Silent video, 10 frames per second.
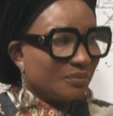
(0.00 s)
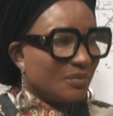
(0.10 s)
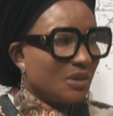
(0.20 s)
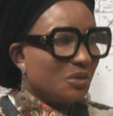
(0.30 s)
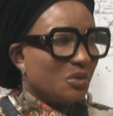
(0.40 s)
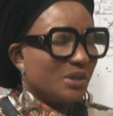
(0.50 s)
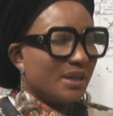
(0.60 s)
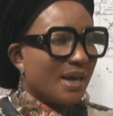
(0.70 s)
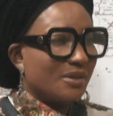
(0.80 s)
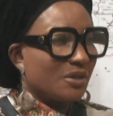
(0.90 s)
to the
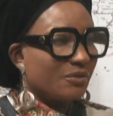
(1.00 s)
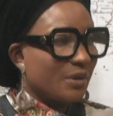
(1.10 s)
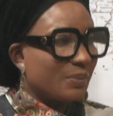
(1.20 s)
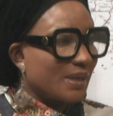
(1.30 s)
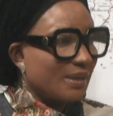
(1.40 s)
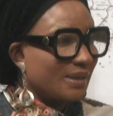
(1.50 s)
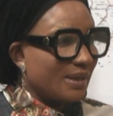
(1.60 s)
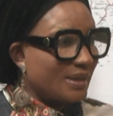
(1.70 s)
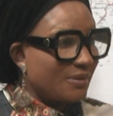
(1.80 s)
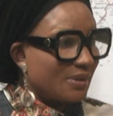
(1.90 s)
House of
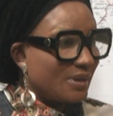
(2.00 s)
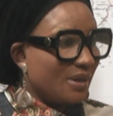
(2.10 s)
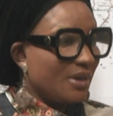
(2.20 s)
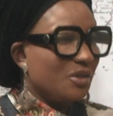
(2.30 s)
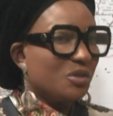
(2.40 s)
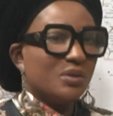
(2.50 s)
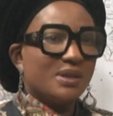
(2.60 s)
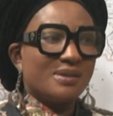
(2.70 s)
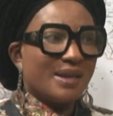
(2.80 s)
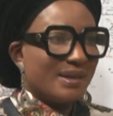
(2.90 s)
Representatives, to the
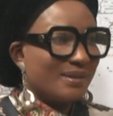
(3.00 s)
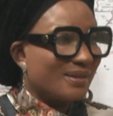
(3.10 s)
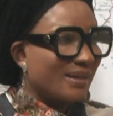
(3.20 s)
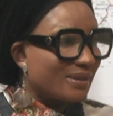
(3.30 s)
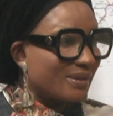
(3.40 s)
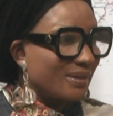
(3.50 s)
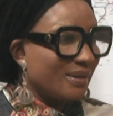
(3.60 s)
Senate seats,